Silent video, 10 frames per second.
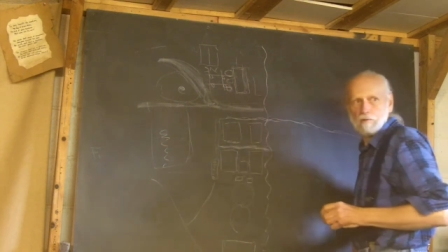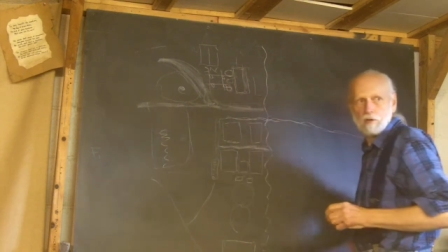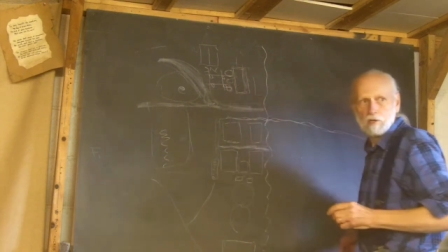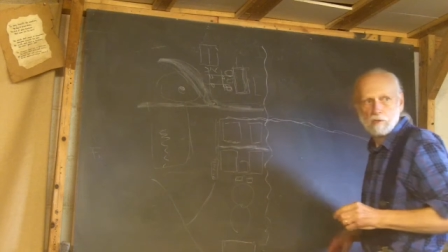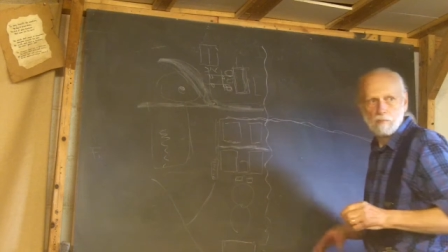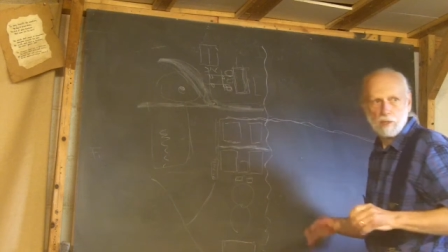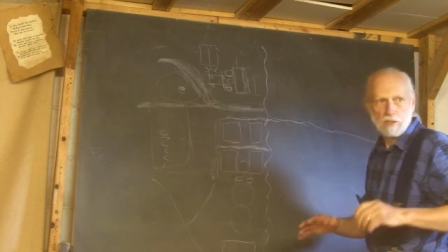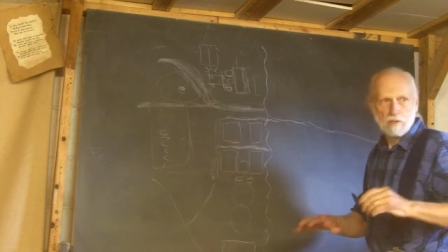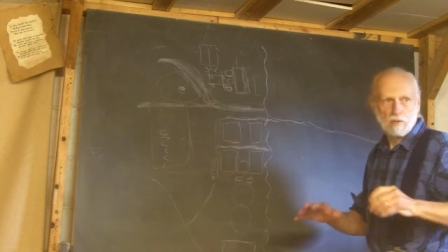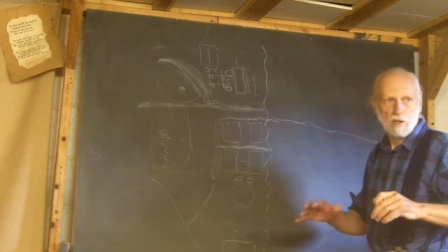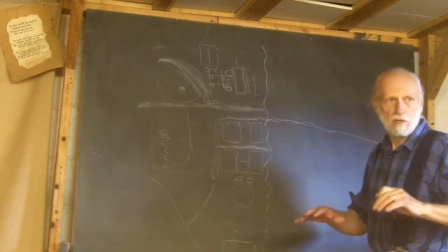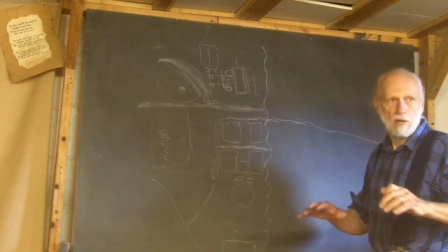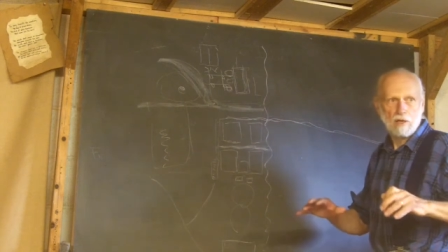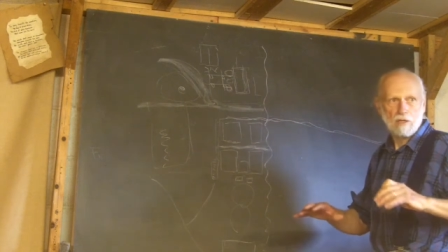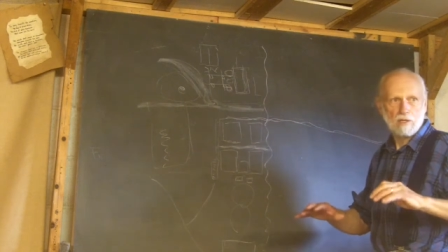risk because
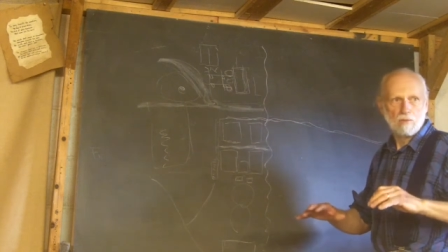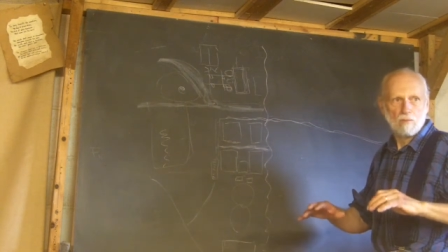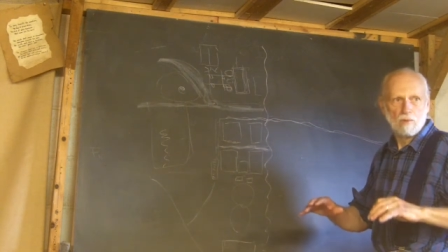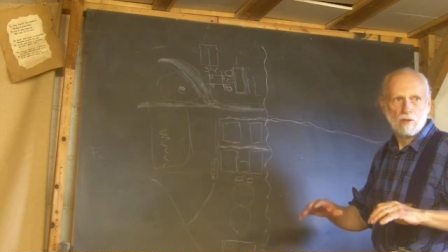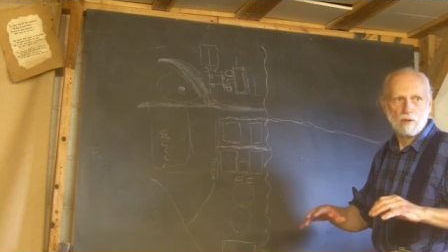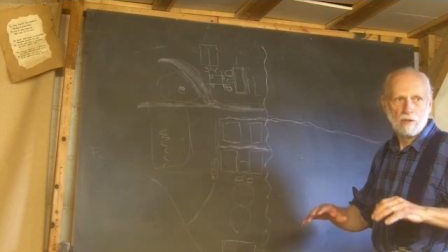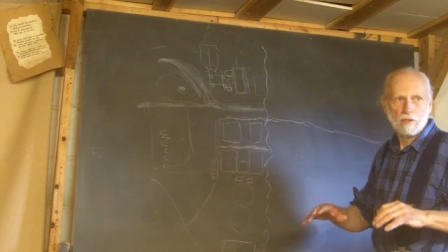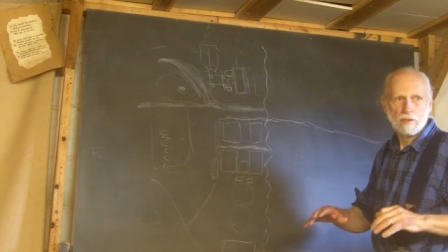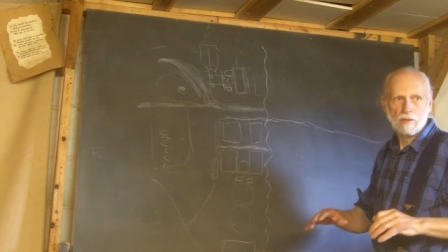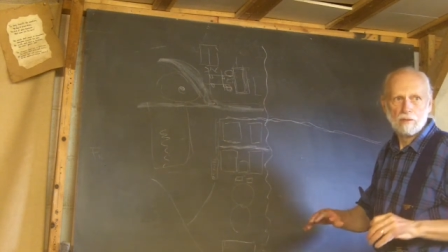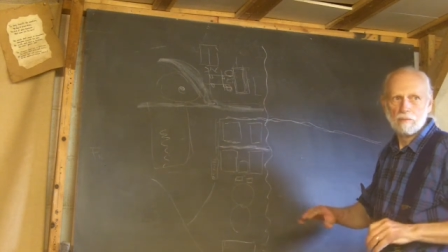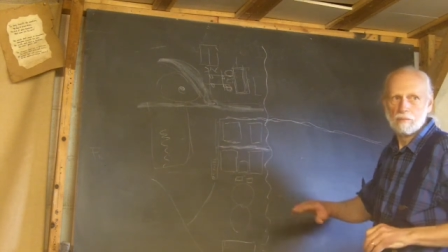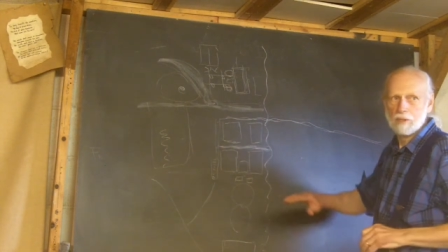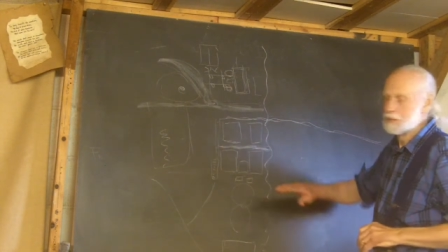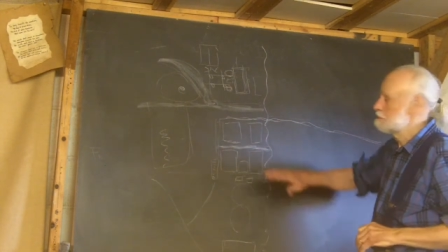I need to work on it, you know.
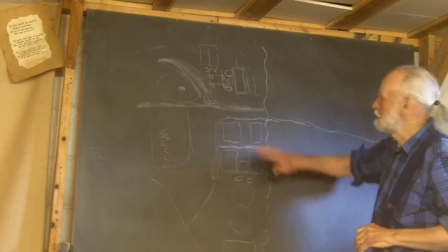But